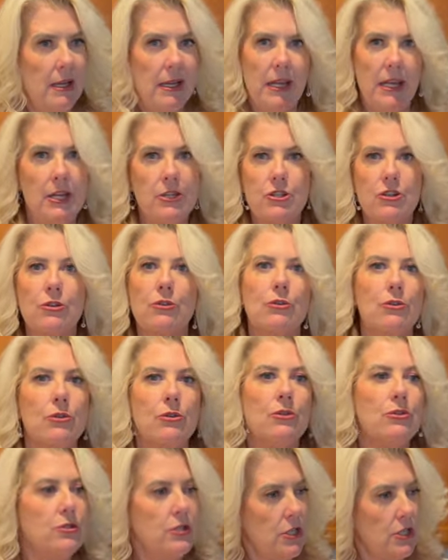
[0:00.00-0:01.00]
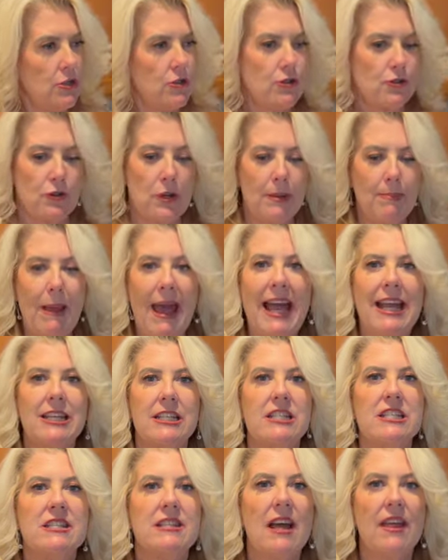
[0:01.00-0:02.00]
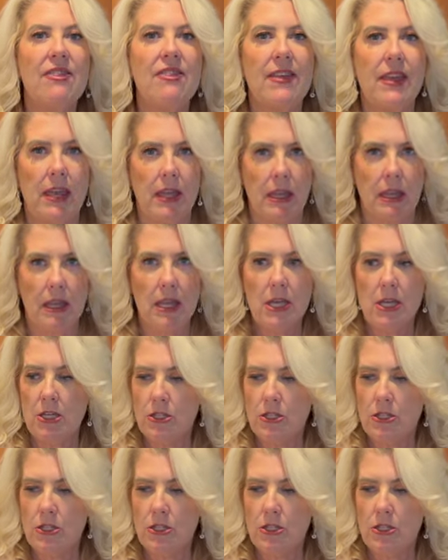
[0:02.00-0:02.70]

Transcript: in your cruise, in your drink package, nothing.